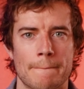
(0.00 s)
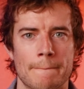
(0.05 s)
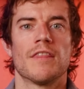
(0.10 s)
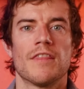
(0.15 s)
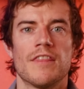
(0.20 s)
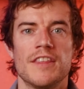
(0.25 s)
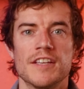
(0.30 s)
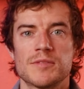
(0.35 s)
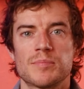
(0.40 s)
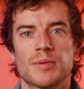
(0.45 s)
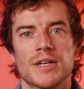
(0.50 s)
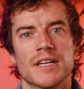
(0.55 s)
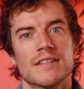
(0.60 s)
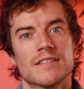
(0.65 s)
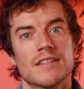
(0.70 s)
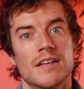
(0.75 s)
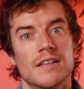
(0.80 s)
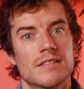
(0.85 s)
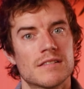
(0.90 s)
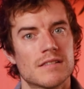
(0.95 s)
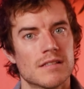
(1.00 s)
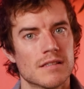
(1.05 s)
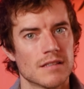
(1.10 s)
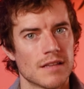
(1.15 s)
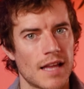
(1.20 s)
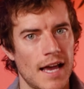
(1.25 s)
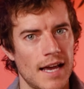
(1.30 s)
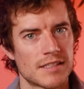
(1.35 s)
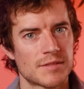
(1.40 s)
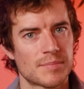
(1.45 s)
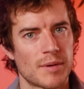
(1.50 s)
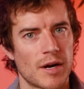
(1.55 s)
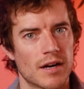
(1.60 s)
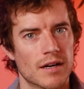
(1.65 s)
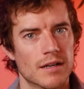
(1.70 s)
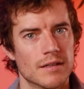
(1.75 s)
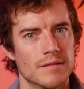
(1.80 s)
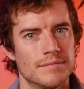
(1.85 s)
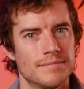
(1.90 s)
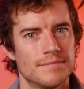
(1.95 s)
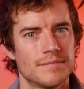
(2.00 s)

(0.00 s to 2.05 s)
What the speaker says: This brings us to the last part.